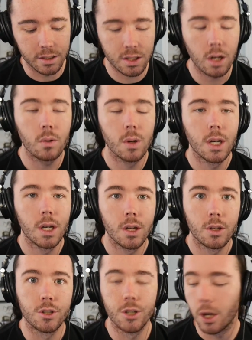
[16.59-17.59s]
So,
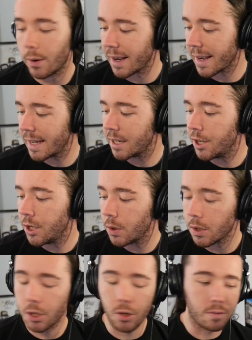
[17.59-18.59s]
you know, I kind of do
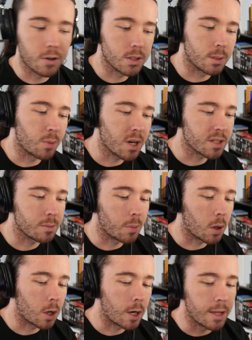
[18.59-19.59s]
a little first impression
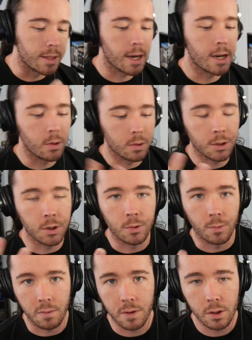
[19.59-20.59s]
part, and then I do a little
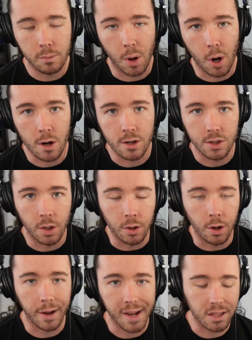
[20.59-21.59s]
review part, so, you
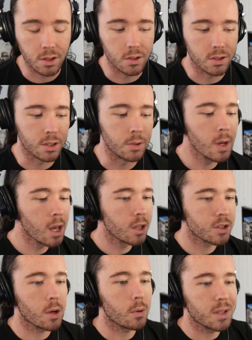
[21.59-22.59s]
know, I got those two.
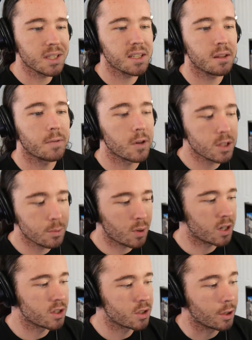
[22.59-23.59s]
So, let's get the first
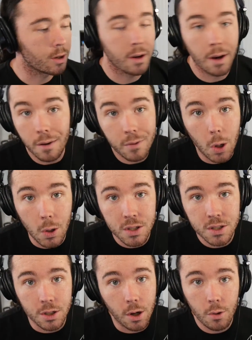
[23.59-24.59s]
impression started. Of
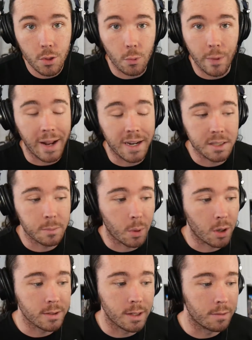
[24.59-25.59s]
course, you know, the reaction
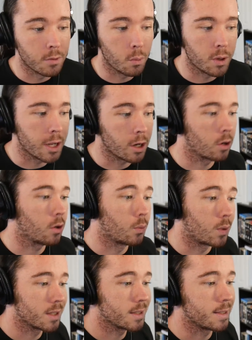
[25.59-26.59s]
part that everyone here
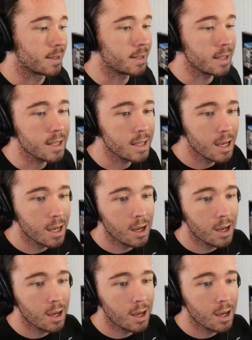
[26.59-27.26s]
wants to see.